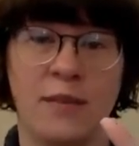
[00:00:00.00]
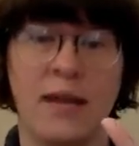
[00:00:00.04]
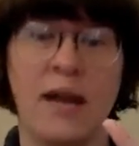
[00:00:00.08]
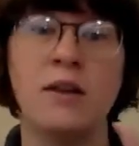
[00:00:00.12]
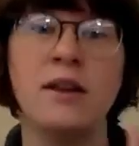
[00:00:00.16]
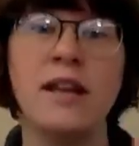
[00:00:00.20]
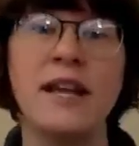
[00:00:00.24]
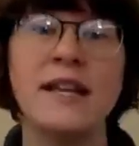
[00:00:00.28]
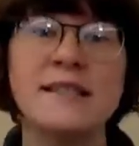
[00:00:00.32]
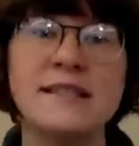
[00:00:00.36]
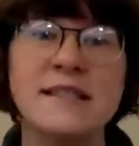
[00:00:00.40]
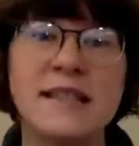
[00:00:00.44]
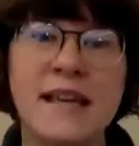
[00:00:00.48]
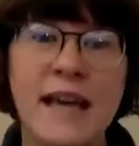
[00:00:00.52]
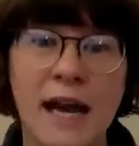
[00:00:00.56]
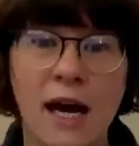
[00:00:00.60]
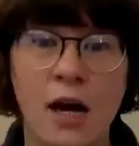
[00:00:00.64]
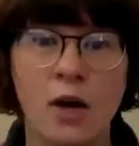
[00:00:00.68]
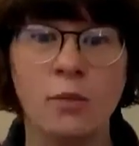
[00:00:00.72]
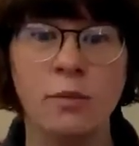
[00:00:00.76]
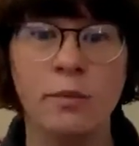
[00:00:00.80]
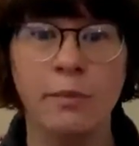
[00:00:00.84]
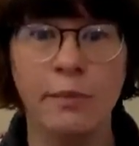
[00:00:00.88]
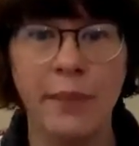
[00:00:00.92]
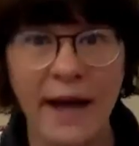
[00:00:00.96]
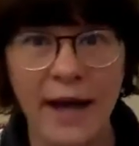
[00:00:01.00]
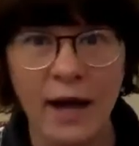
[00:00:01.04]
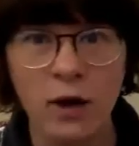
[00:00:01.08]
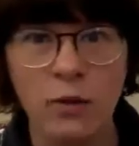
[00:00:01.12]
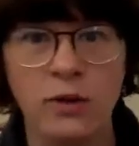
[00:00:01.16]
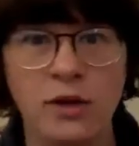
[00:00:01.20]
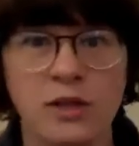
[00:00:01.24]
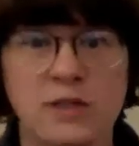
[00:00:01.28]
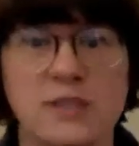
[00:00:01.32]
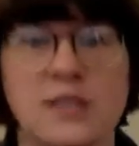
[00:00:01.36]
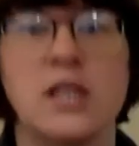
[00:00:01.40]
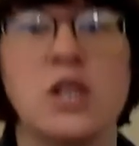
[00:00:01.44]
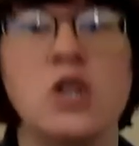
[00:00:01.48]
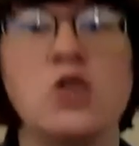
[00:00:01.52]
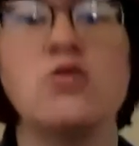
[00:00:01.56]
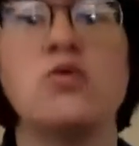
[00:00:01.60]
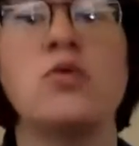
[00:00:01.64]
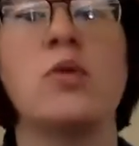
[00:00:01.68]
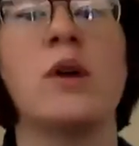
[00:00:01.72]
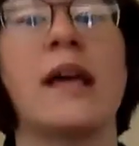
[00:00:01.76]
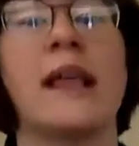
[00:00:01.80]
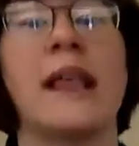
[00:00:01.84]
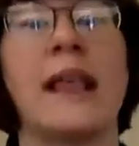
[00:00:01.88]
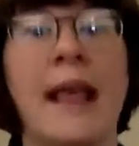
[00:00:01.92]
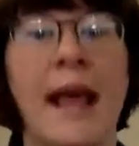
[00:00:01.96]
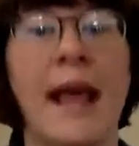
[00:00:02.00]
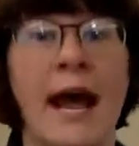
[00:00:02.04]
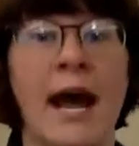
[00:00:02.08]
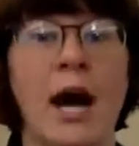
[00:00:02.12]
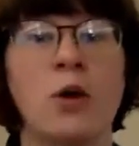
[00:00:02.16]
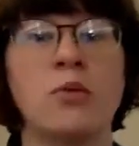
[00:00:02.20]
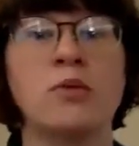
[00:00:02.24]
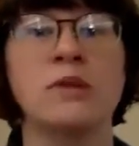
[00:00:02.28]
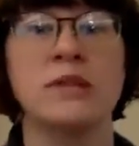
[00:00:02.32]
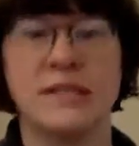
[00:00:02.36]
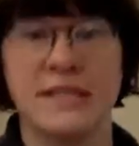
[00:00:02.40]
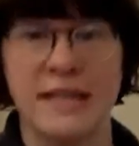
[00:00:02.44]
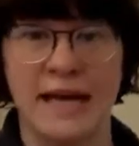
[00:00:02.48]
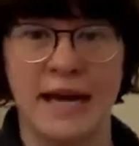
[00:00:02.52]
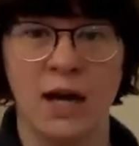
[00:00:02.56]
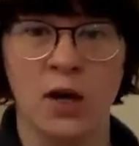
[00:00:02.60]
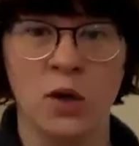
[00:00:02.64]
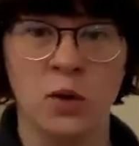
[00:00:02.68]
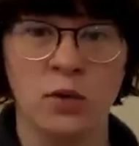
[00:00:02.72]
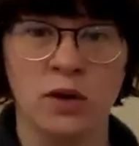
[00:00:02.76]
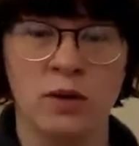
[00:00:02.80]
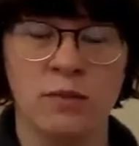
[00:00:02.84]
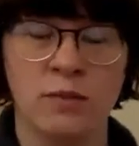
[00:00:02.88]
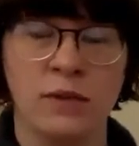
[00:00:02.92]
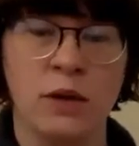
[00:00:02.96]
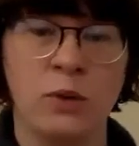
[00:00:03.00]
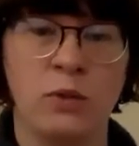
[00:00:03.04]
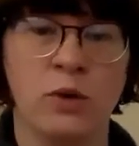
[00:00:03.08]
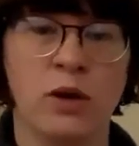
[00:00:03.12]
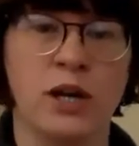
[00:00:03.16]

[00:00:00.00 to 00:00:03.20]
Now let's count backwards. Can you do a countdown with me?